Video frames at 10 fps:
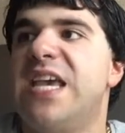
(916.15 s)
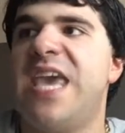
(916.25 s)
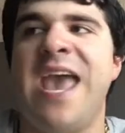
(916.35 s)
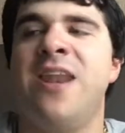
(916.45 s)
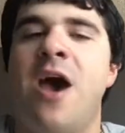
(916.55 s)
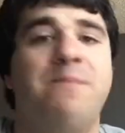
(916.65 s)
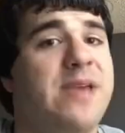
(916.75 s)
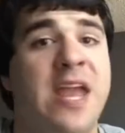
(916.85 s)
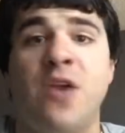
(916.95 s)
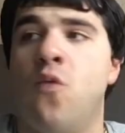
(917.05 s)
Cannot
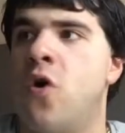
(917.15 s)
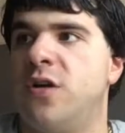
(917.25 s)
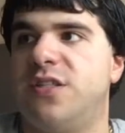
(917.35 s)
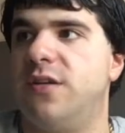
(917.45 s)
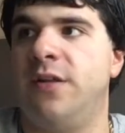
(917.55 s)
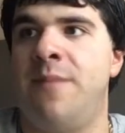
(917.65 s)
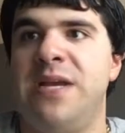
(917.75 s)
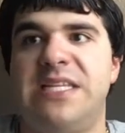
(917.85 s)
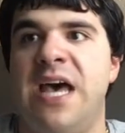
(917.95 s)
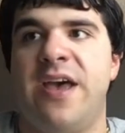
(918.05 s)
be any worse, let me
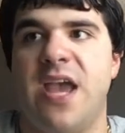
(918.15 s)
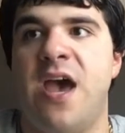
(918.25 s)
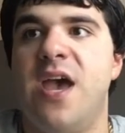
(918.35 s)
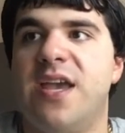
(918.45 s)
tell you.